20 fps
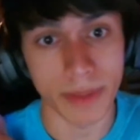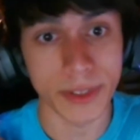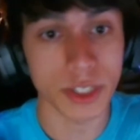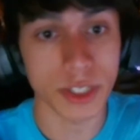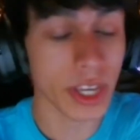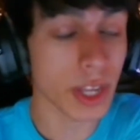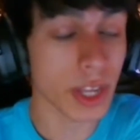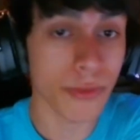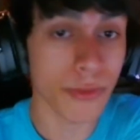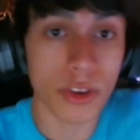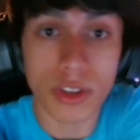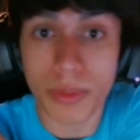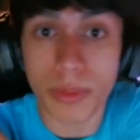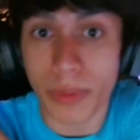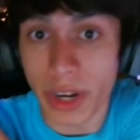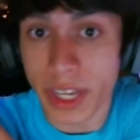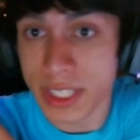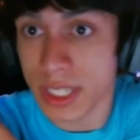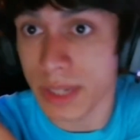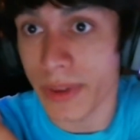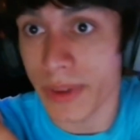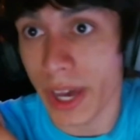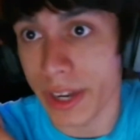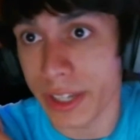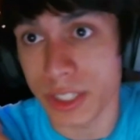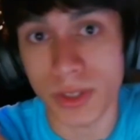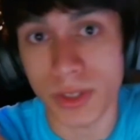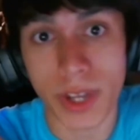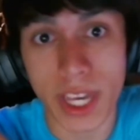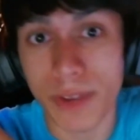It's okay to feel depressed about it.
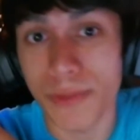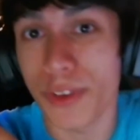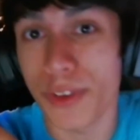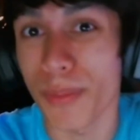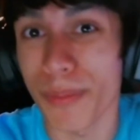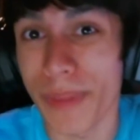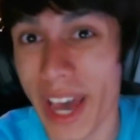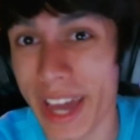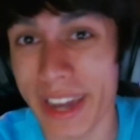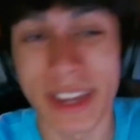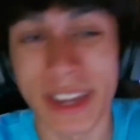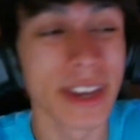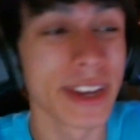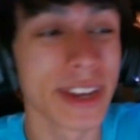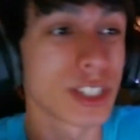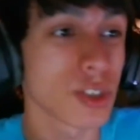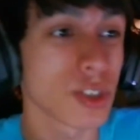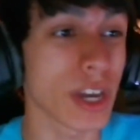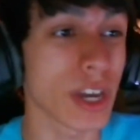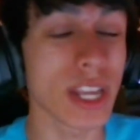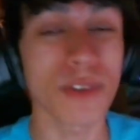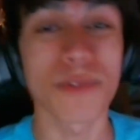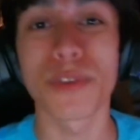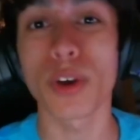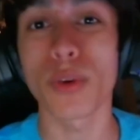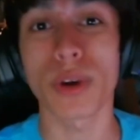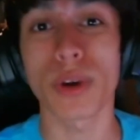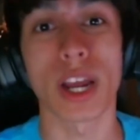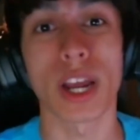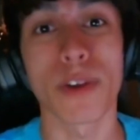It's okay to feel mad. It's okay to
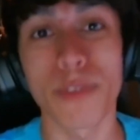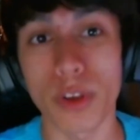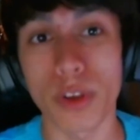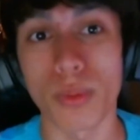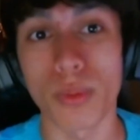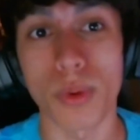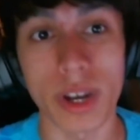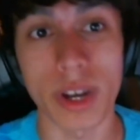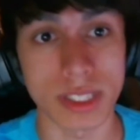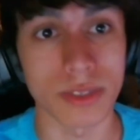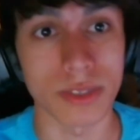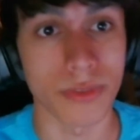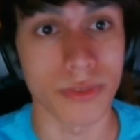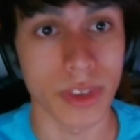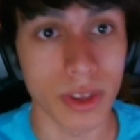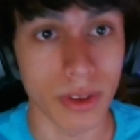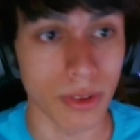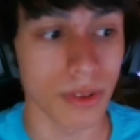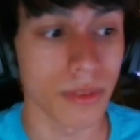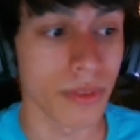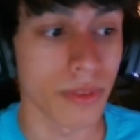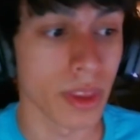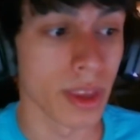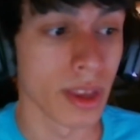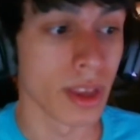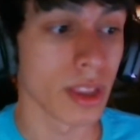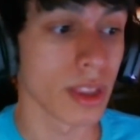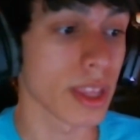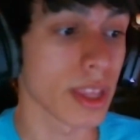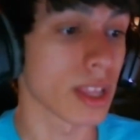feel whatever you want to feel.
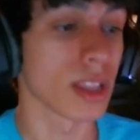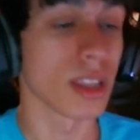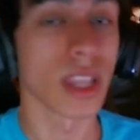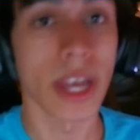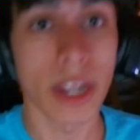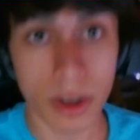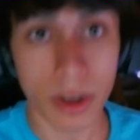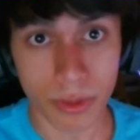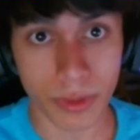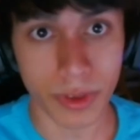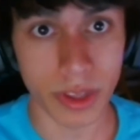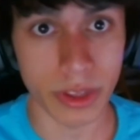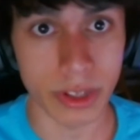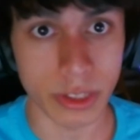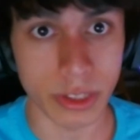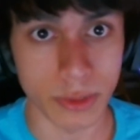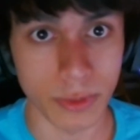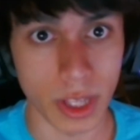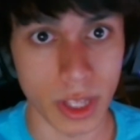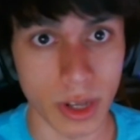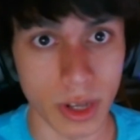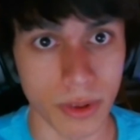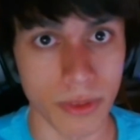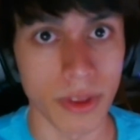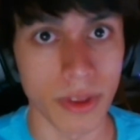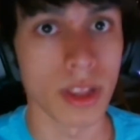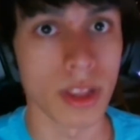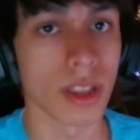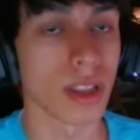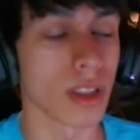Like let your feelings flow.
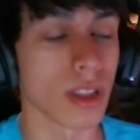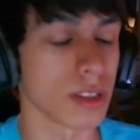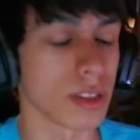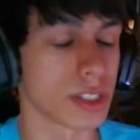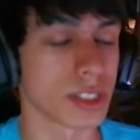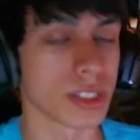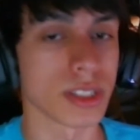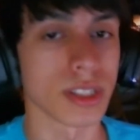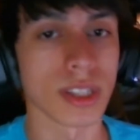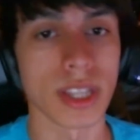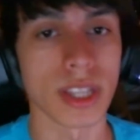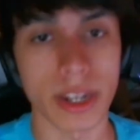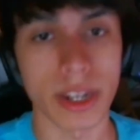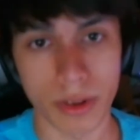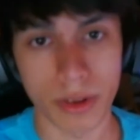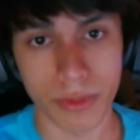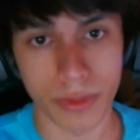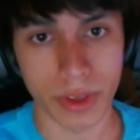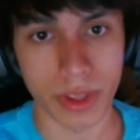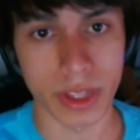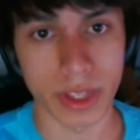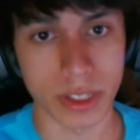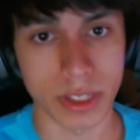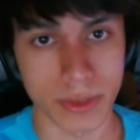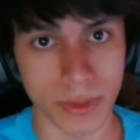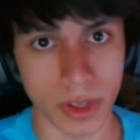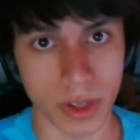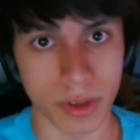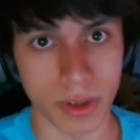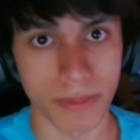Just let your
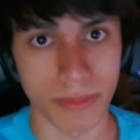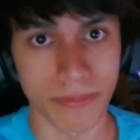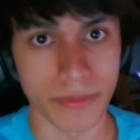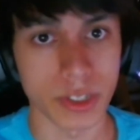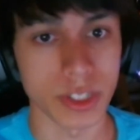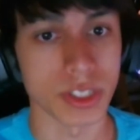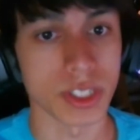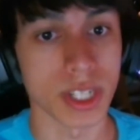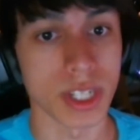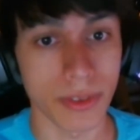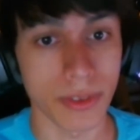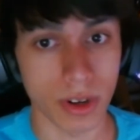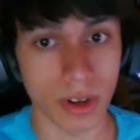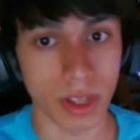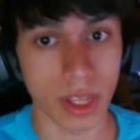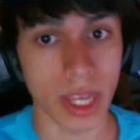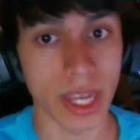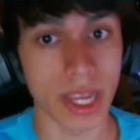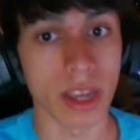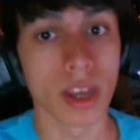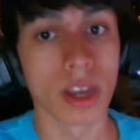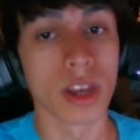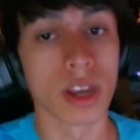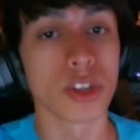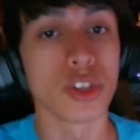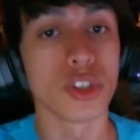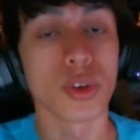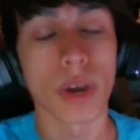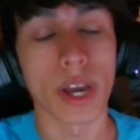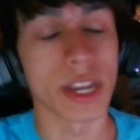feelings flow. Just never like
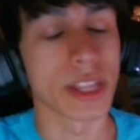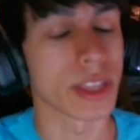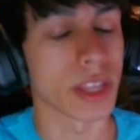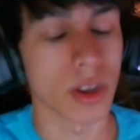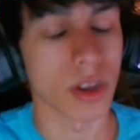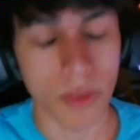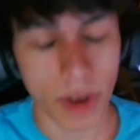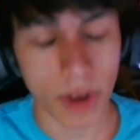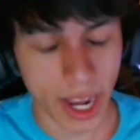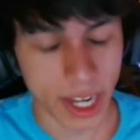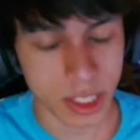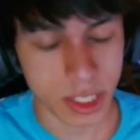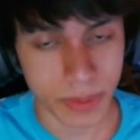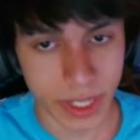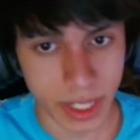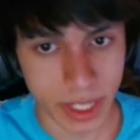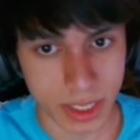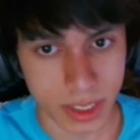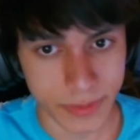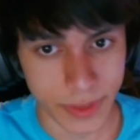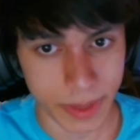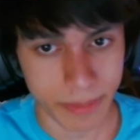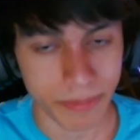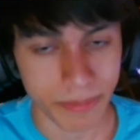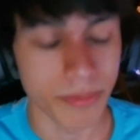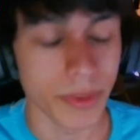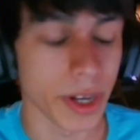do anything rash because of it.